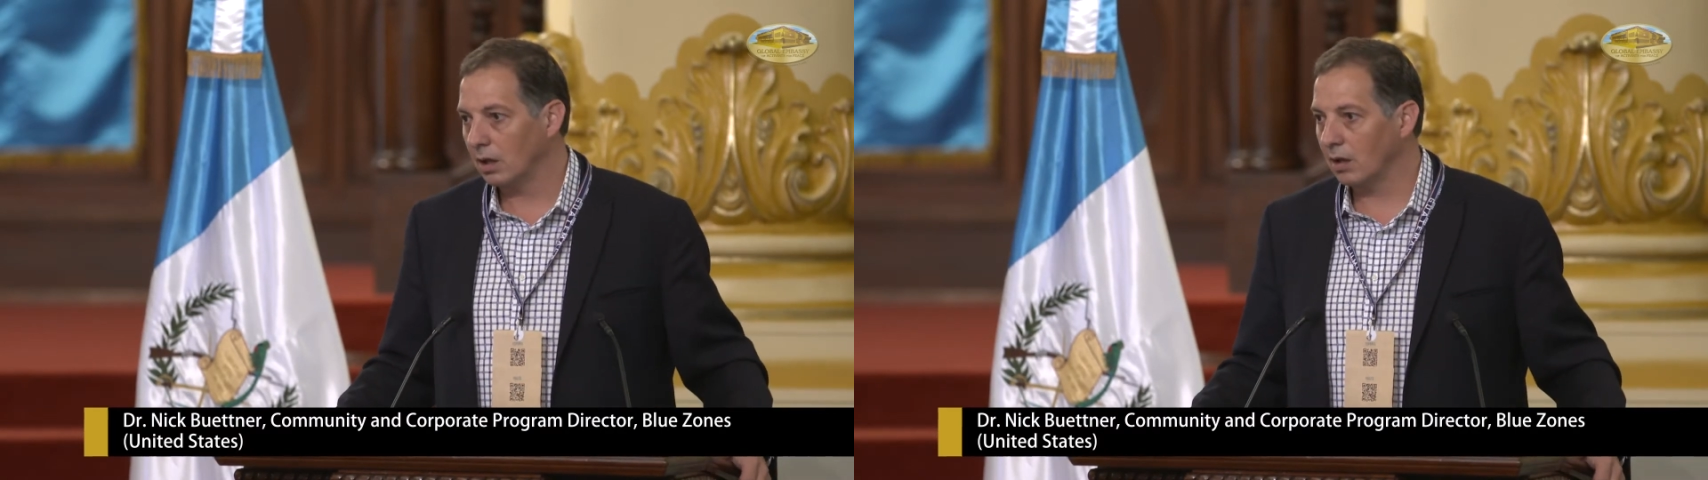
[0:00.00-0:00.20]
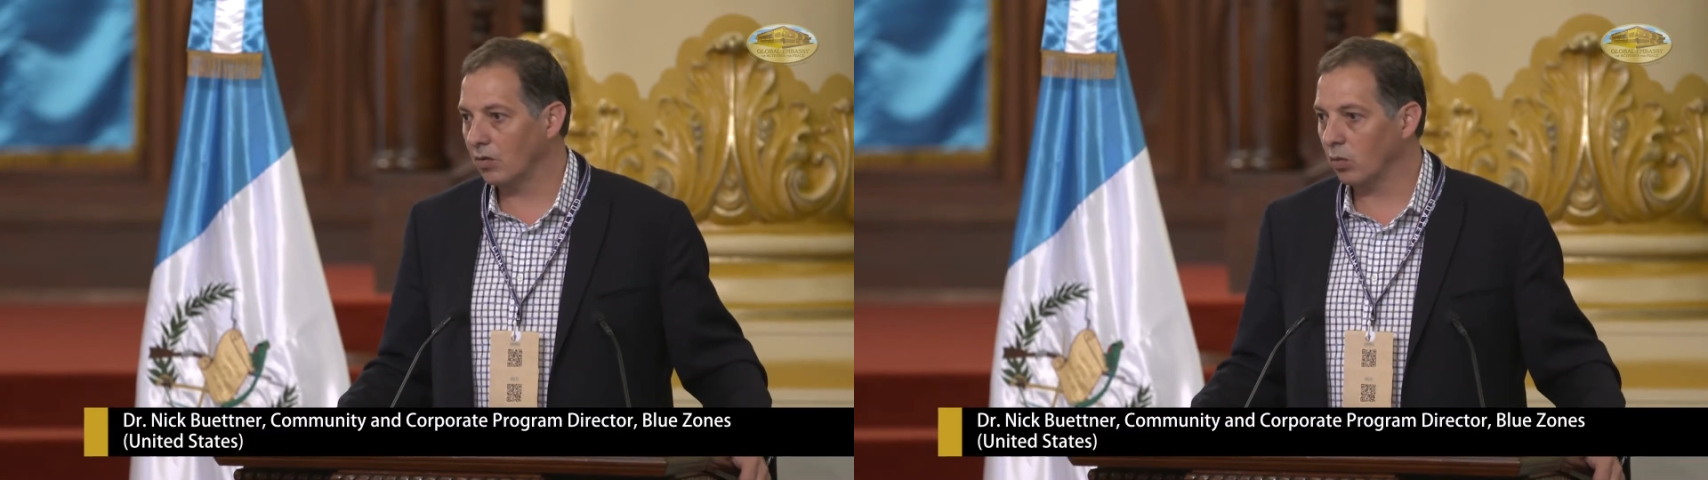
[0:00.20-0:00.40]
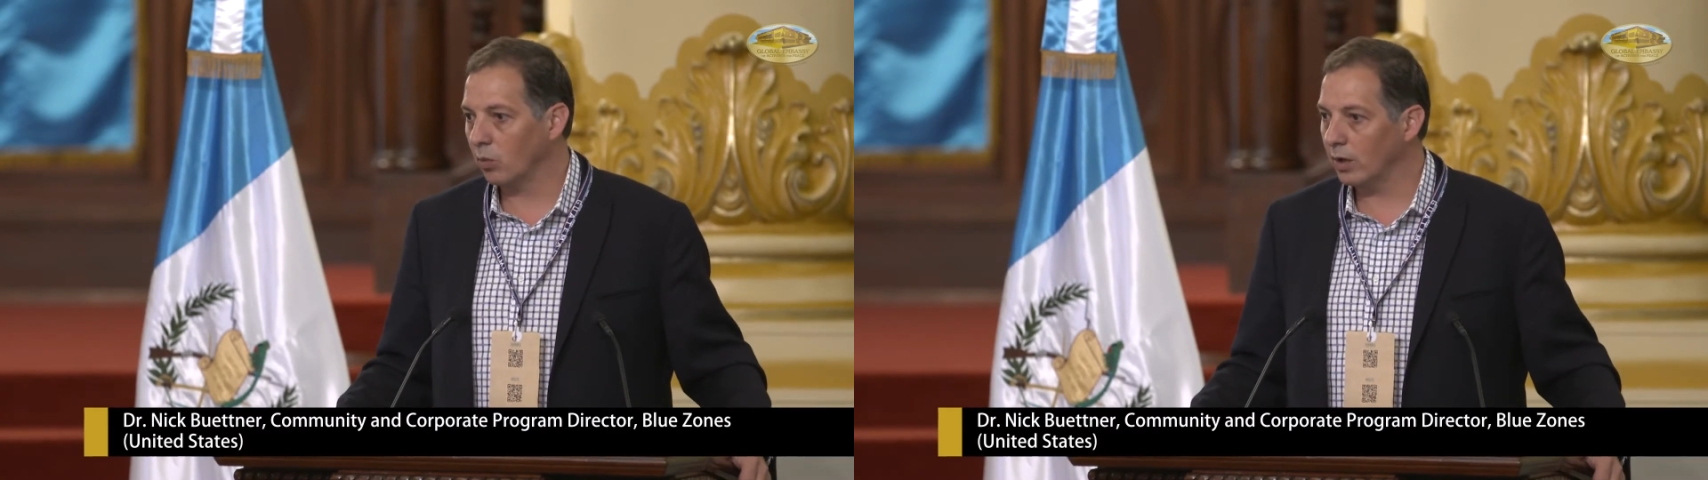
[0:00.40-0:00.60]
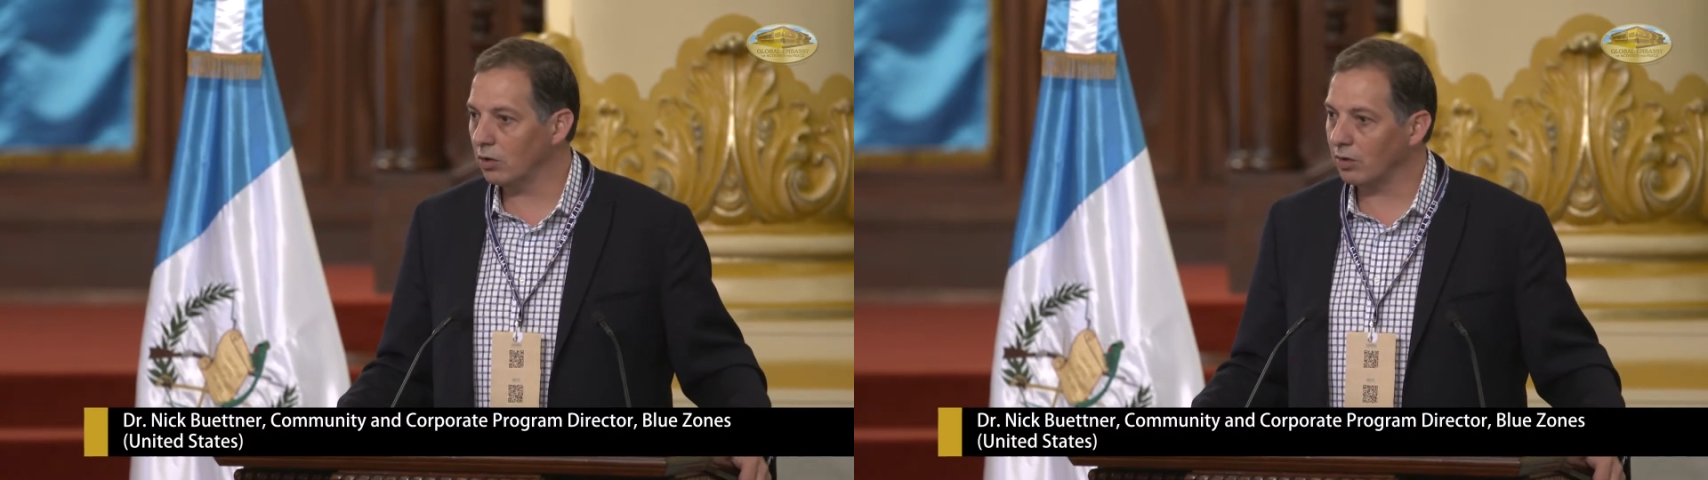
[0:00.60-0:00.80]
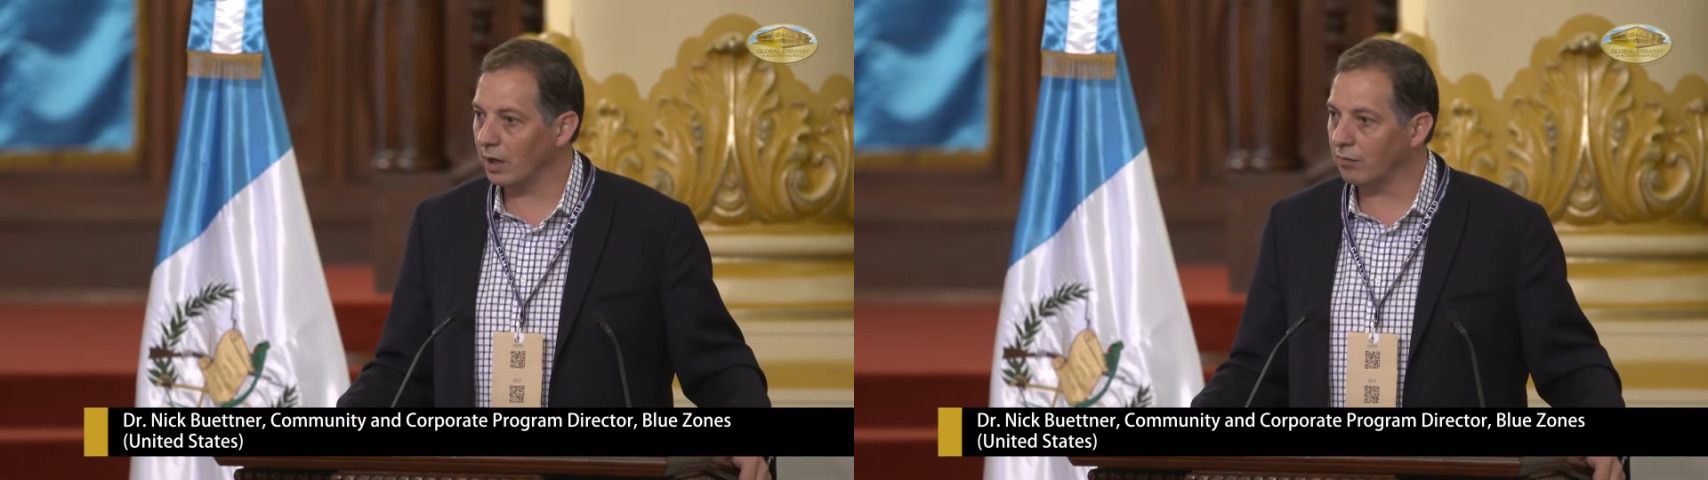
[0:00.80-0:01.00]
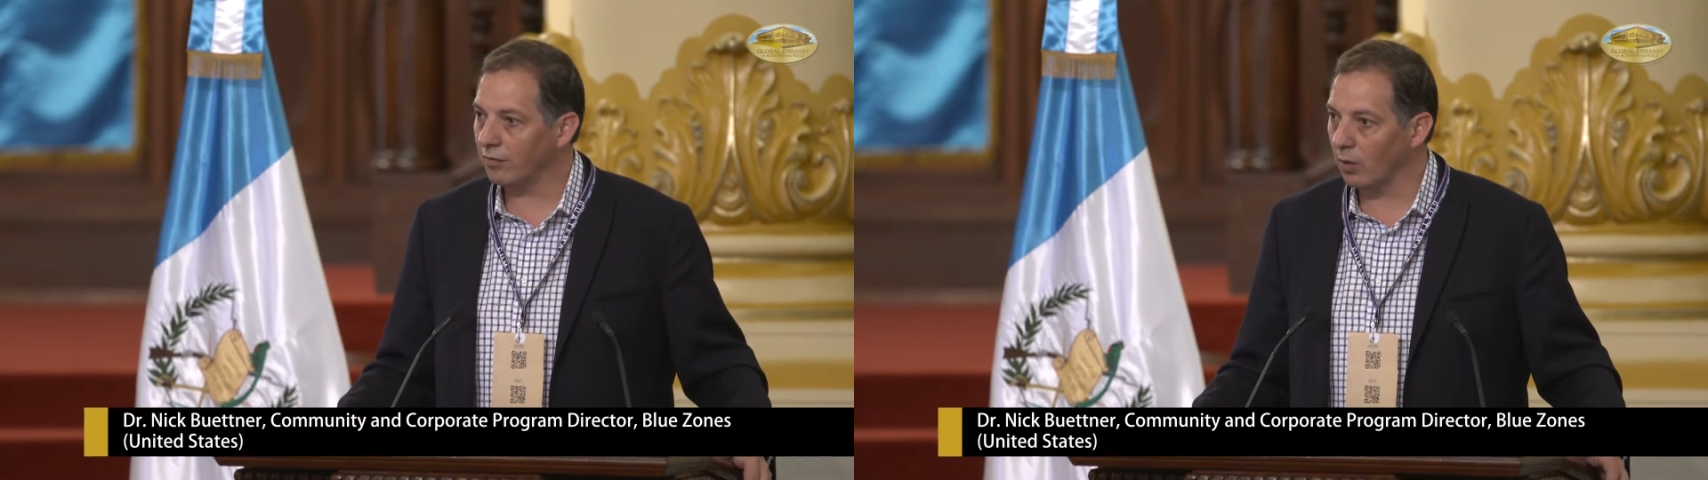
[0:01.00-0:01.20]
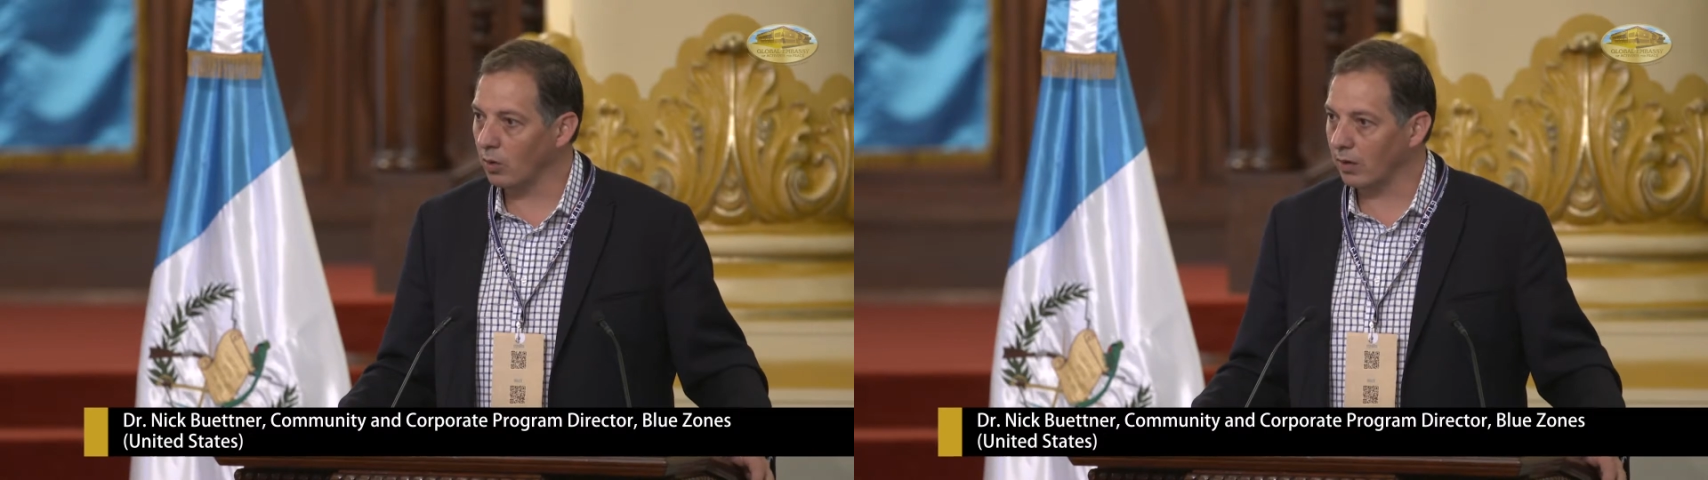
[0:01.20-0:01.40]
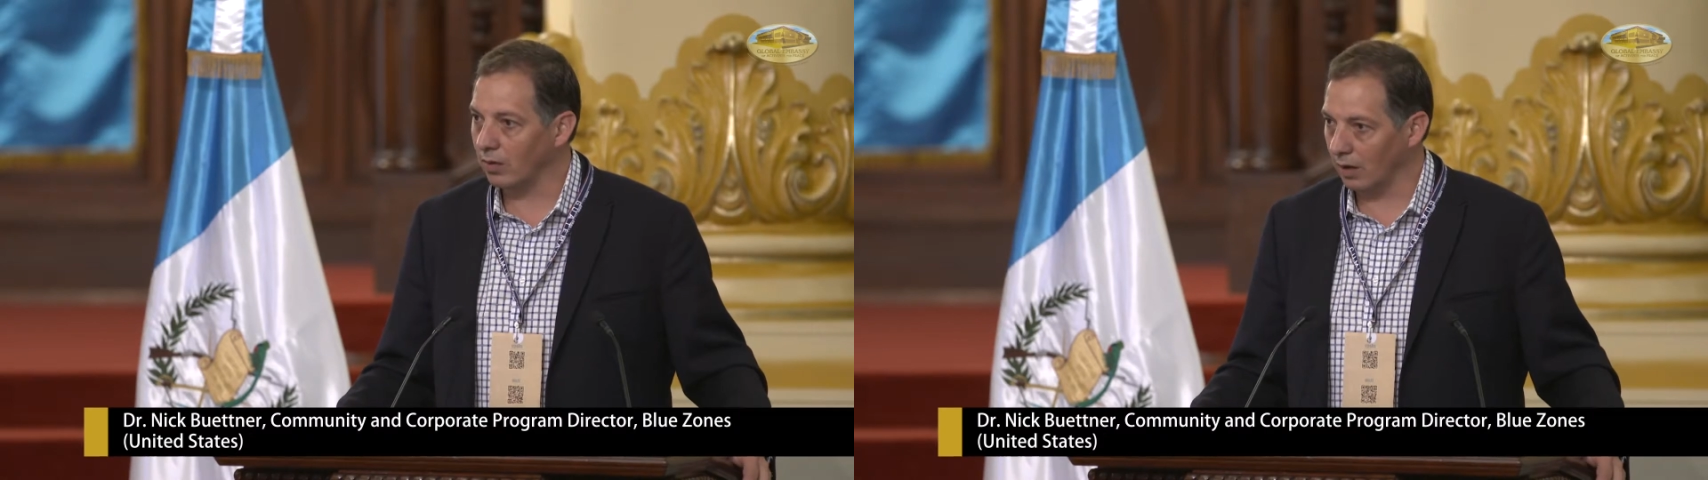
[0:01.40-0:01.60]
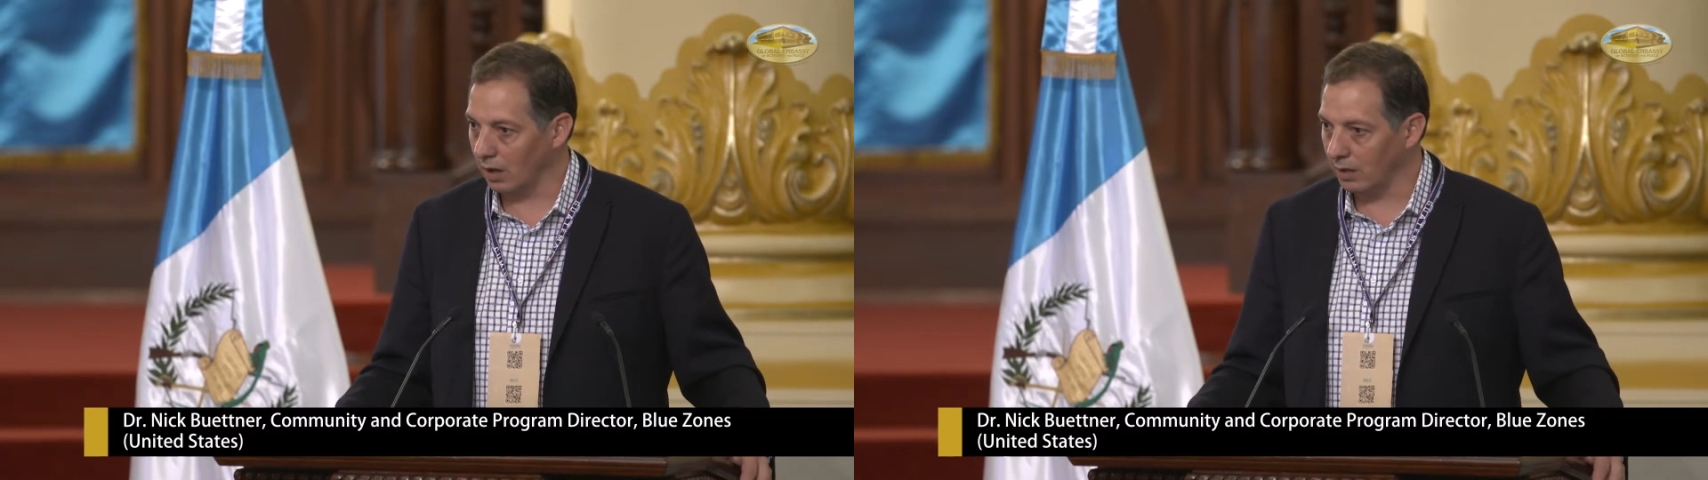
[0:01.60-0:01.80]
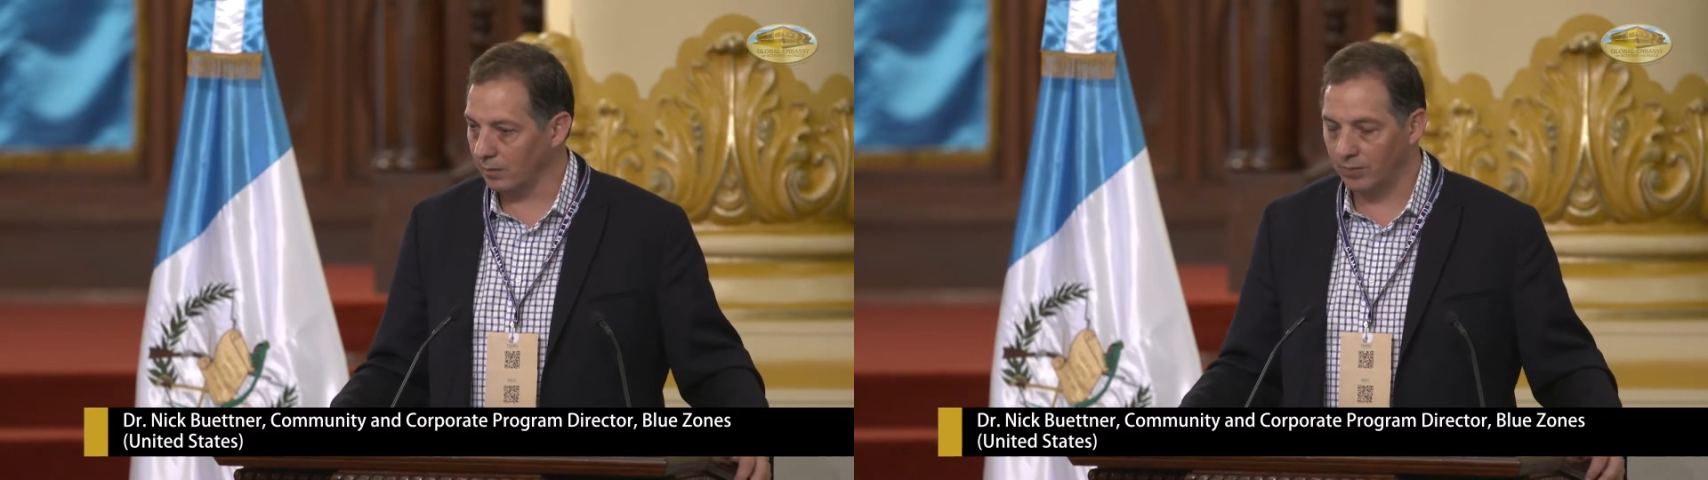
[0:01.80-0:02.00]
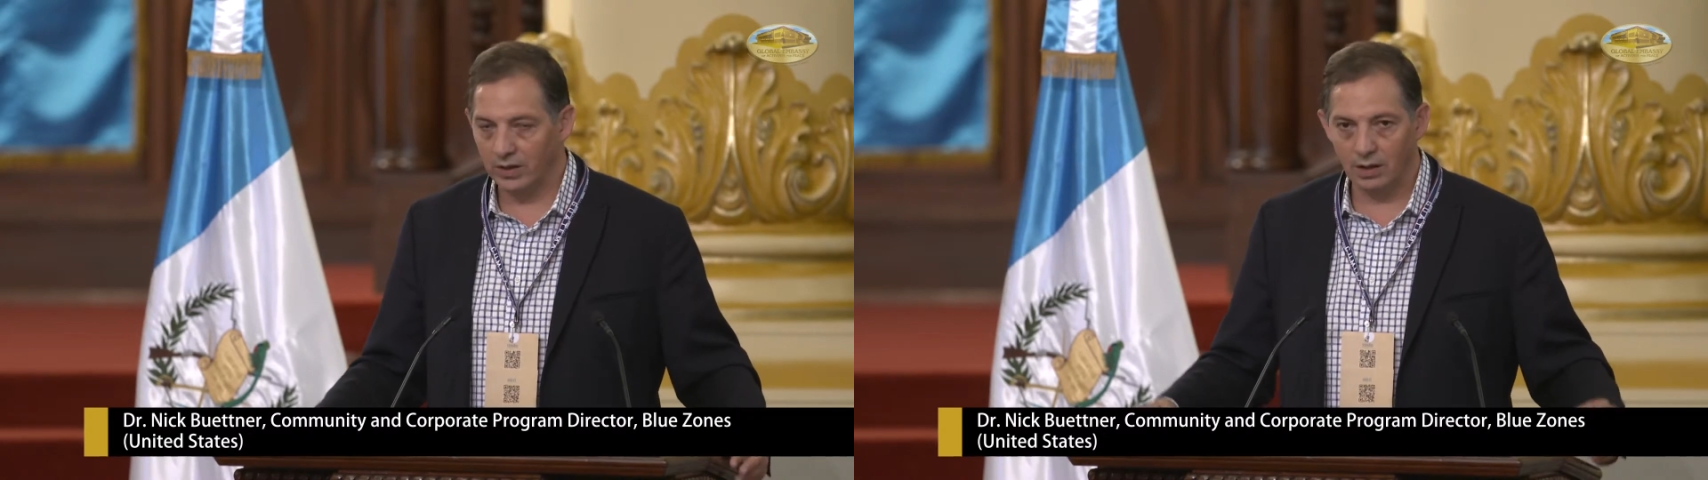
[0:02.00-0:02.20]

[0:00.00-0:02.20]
is what we try to focus on